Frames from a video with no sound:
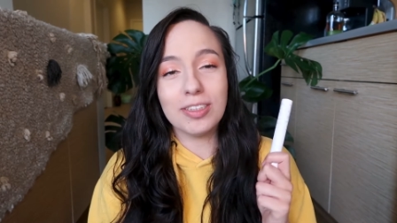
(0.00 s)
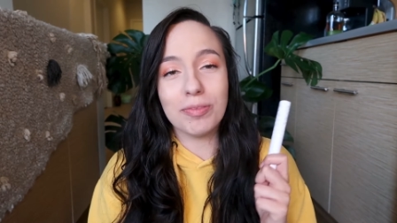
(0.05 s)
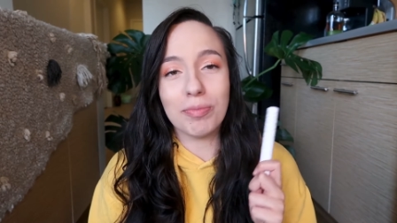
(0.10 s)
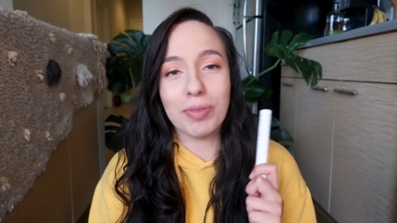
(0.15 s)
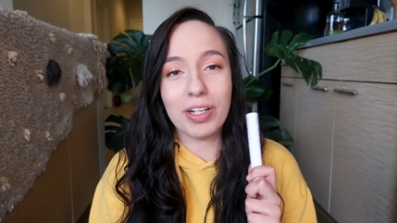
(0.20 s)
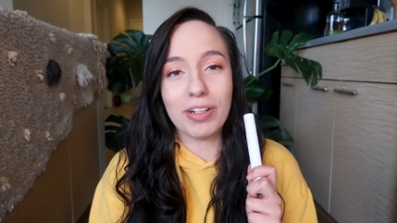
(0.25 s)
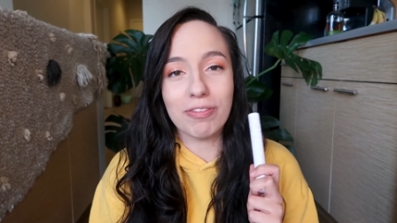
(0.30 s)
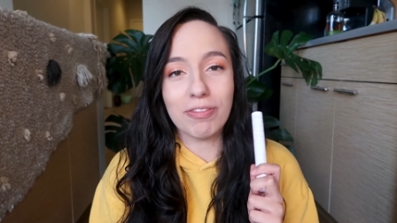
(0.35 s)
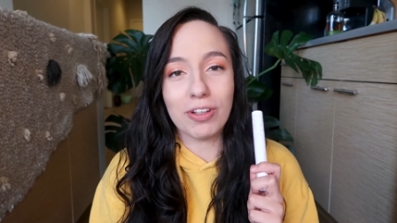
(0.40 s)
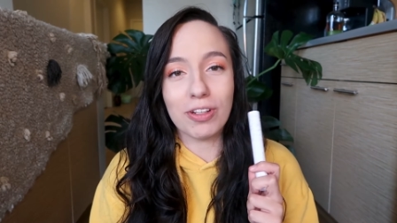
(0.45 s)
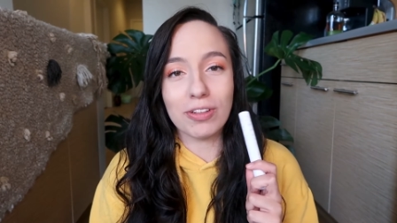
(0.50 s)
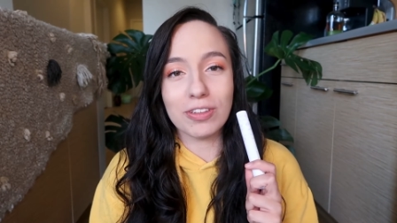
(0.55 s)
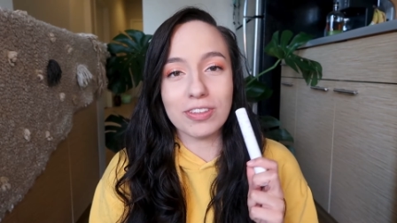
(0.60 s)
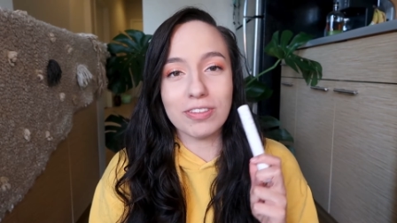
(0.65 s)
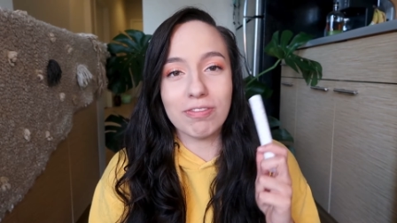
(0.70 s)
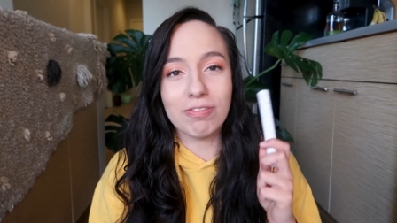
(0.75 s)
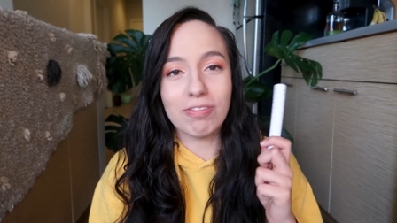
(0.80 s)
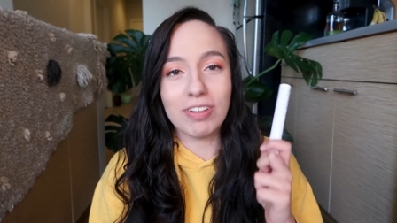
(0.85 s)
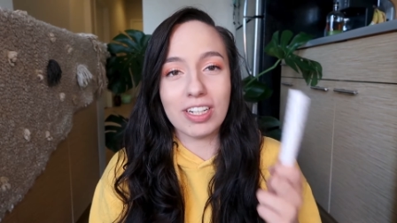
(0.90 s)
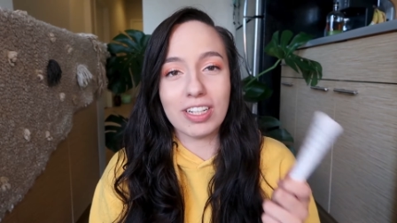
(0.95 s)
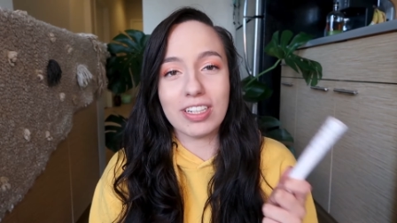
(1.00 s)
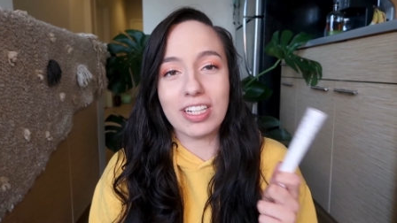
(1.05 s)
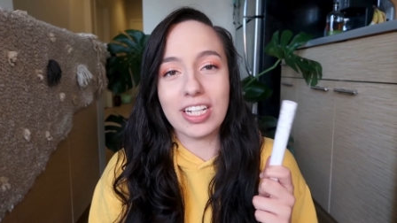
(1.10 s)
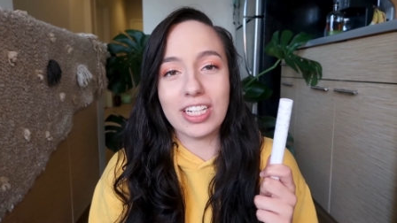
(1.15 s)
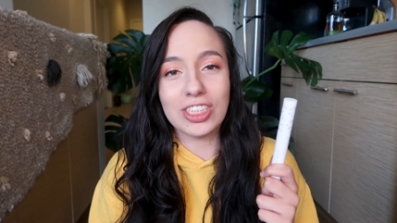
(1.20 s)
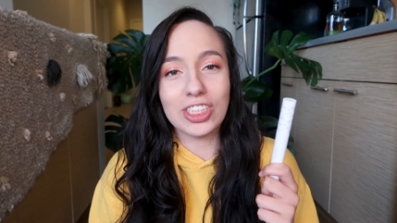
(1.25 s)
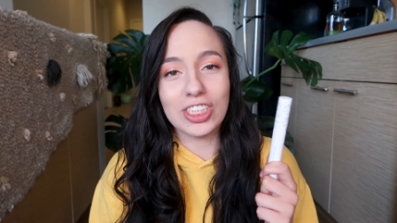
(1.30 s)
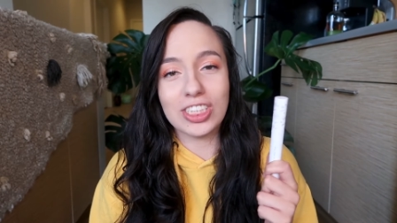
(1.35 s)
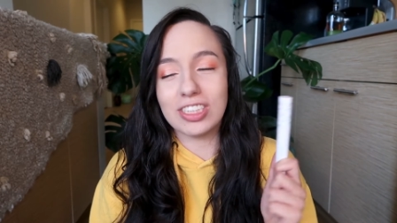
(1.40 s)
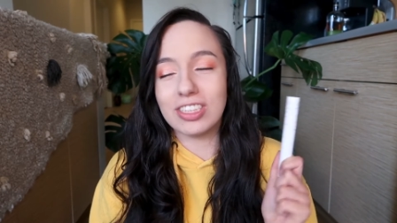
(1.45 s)
but for those fun
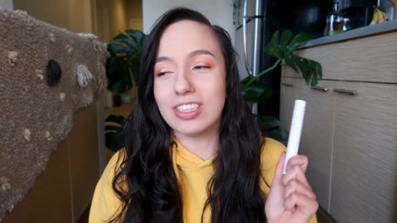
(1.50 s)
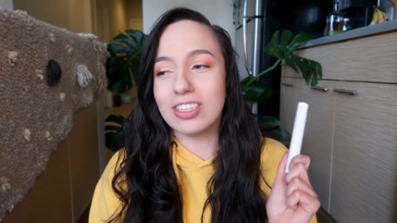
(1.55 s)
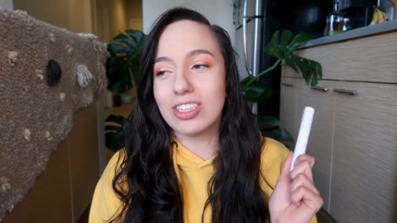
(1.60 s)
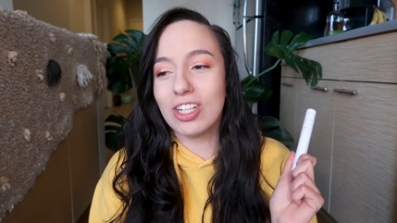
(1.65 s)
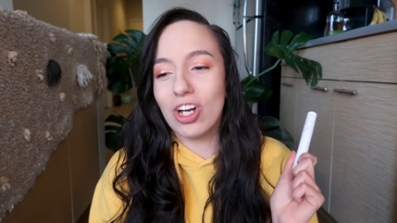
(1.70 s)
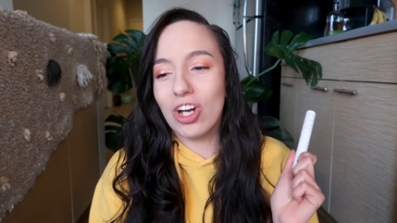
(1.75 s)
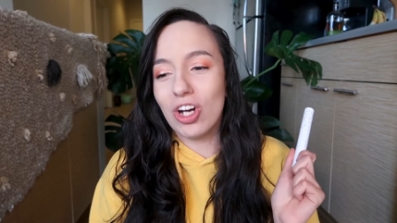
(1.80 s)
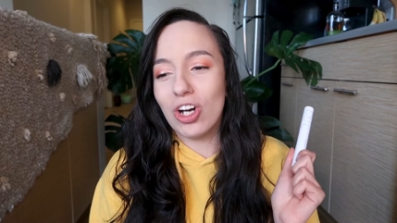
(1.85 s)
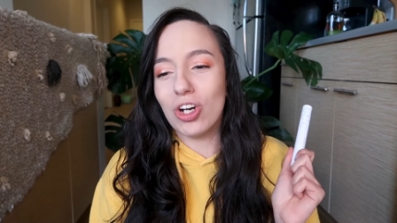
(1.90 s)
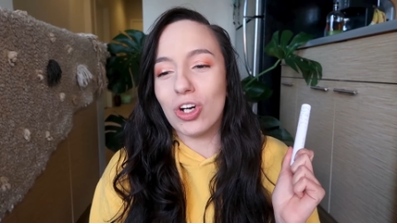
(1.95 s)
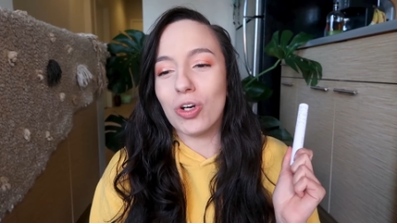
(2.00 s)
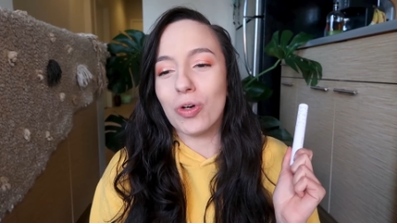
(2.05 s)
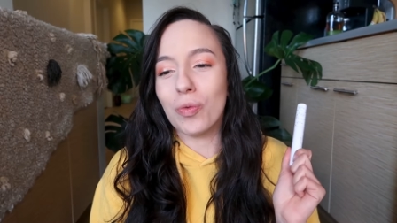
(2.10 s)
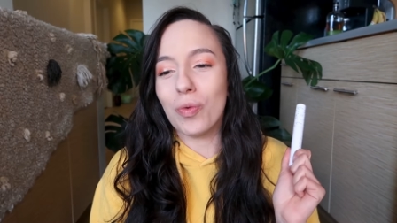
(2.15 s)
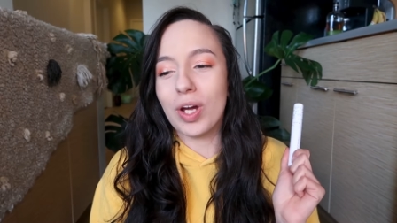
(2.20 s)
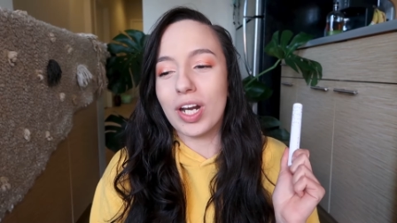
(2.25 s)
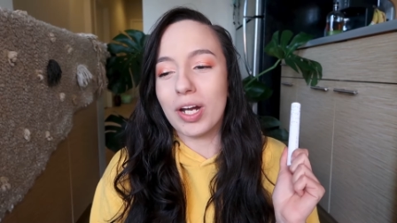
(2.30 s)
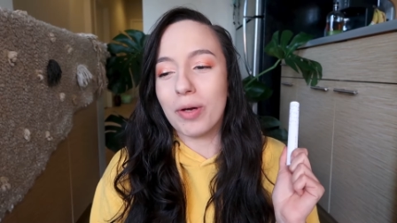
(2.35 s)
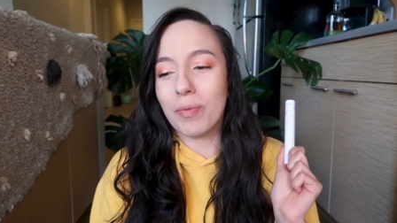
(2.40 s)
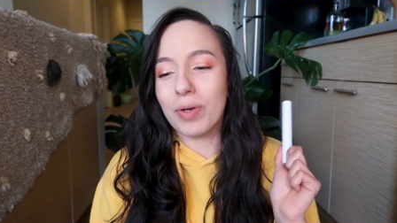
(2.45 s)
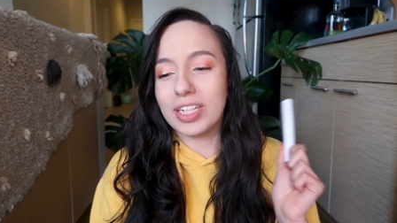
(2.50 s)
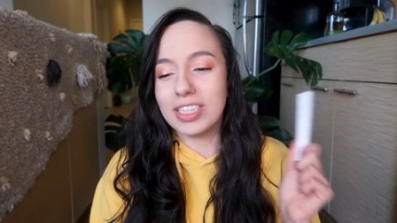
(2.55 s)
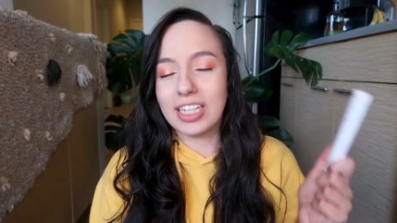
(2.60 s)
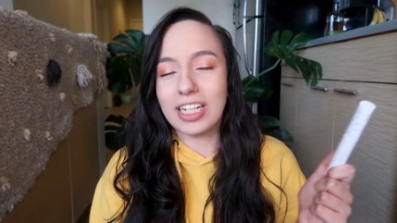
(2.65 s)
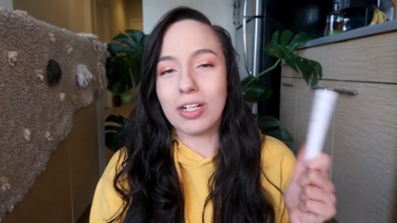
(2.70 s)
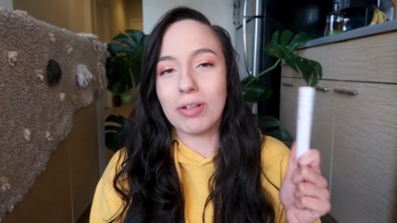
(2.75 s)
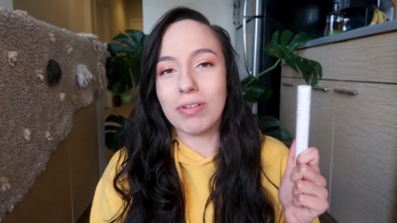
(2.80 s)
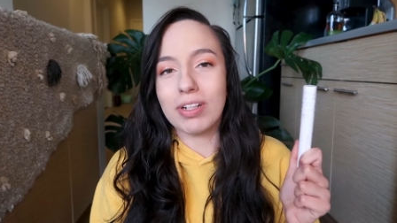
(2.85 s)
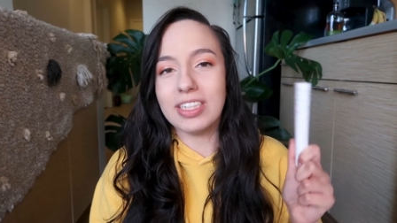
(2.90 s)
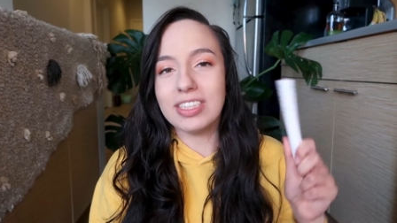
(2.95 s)
occasions or when I want to
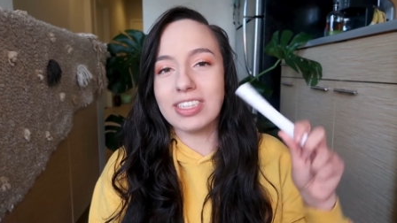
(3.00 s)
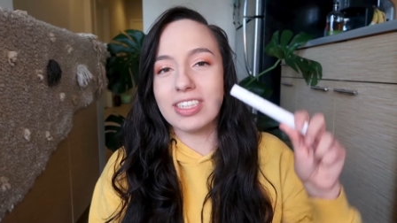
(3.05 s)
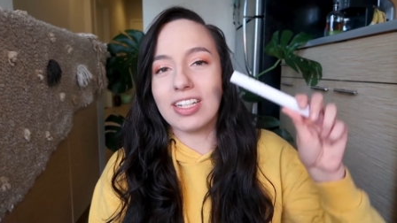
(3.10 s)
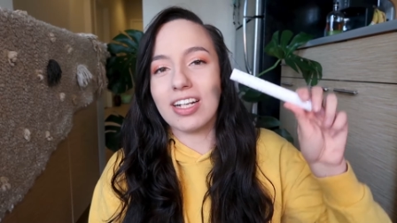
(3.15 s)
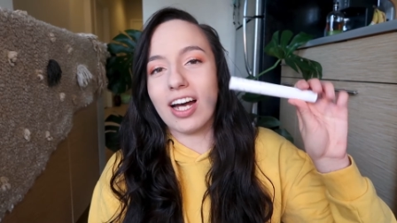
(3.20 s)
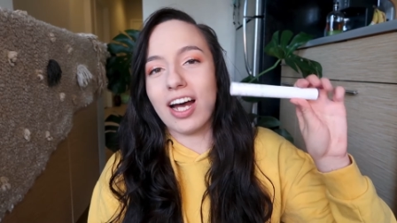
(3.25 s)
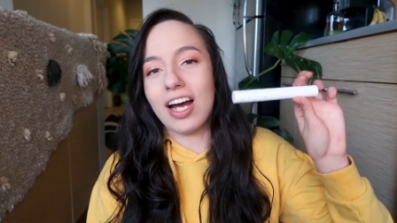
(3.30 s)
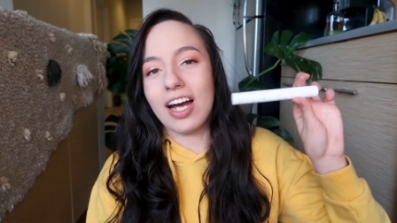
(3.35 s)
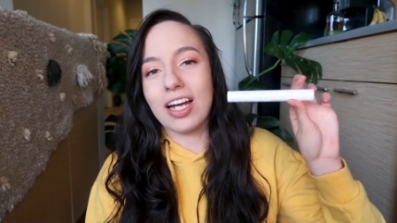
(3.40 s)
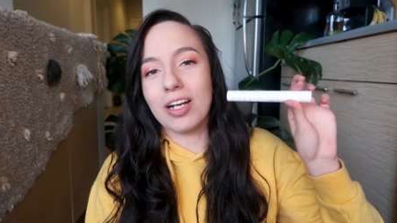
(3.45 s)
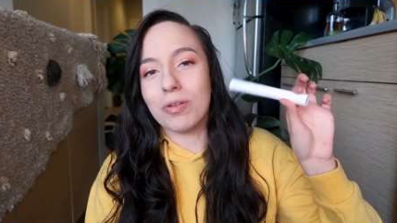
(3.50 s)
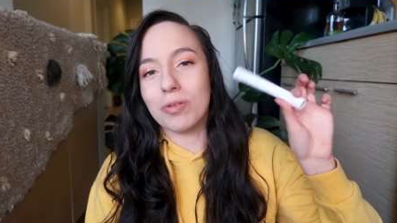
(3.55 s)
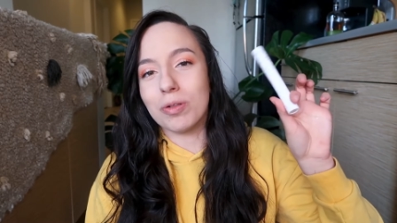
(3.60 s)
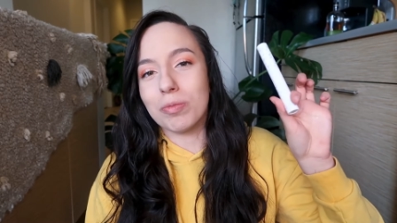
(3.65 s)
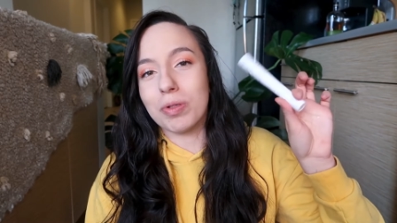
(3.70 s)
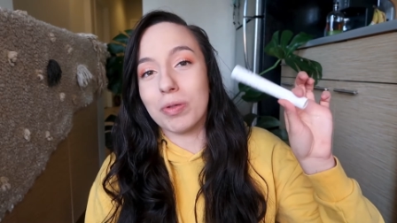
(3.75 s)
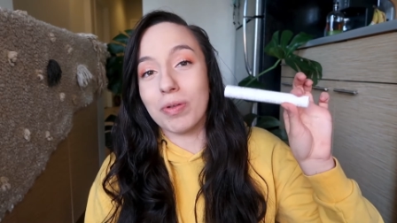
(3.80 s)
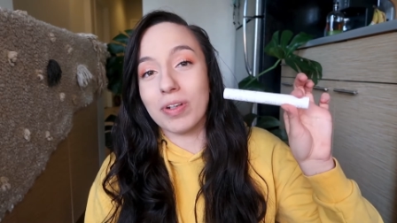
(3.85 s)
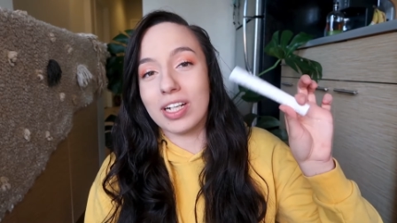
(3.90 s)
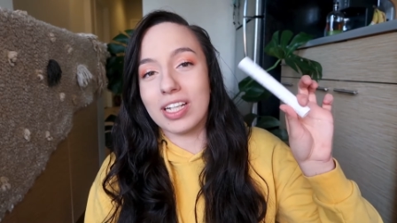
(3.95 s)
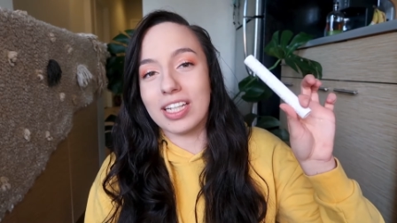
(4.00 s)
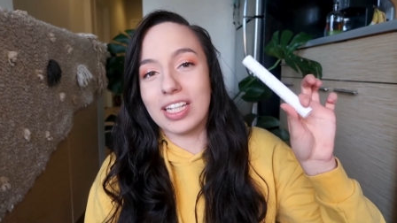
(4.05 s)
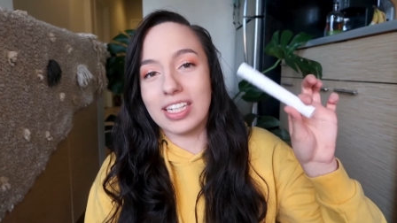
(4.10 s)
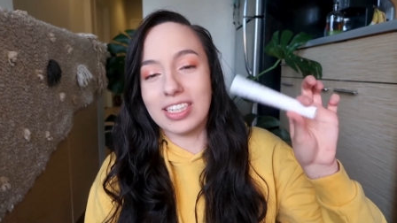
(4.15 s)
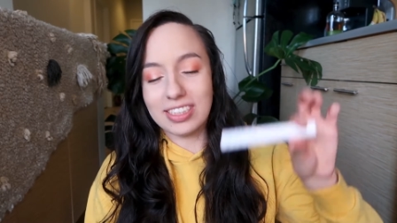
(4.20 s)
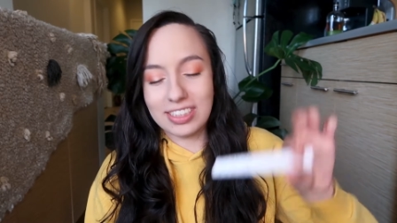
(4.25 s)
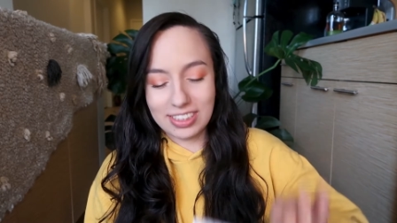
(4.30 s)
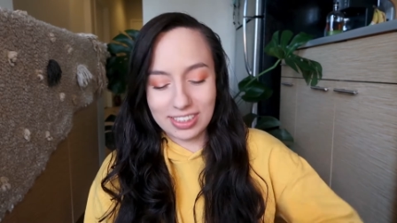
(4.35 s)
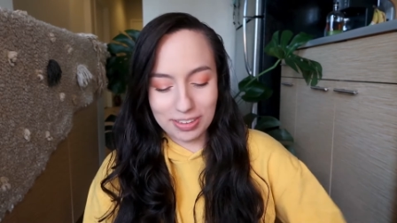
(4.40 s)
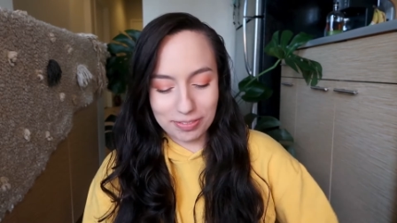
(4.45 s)
take a risk, I will be wearing
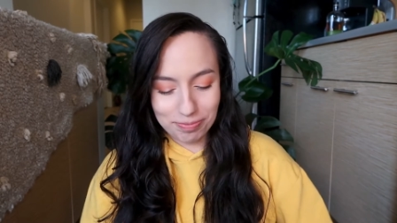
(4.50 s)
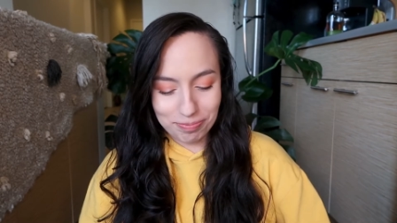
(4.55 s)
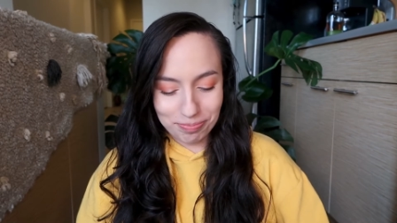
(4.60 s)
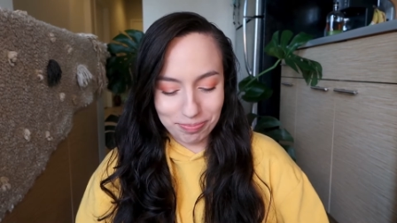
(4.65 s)
this.